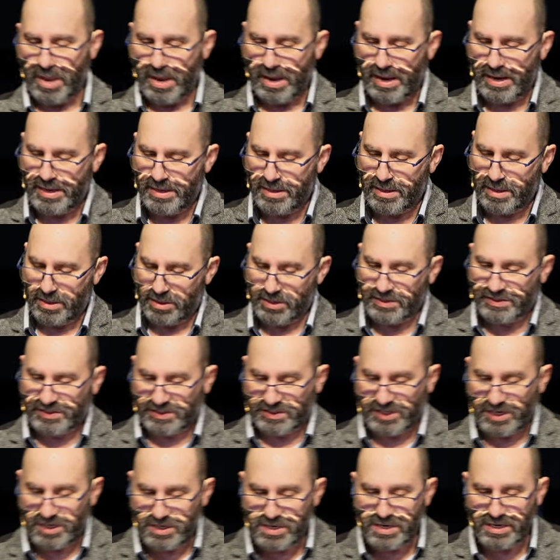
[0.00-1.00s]
in the
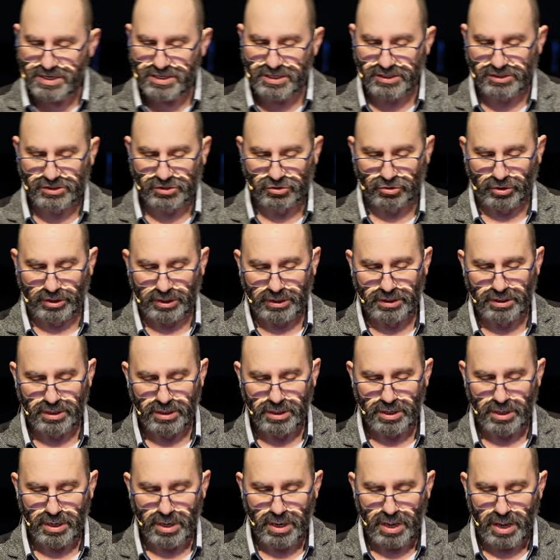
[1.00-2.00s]
Sydney district
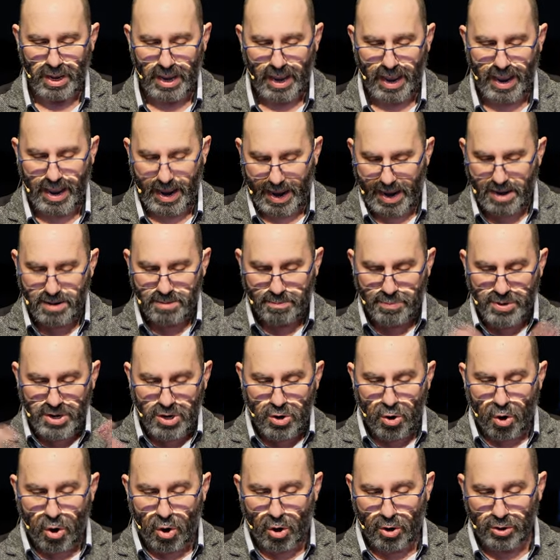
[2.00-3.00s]
and
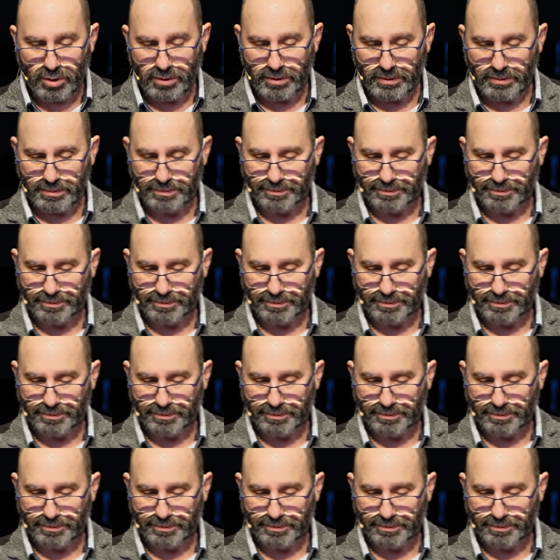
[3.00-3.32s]
beyond.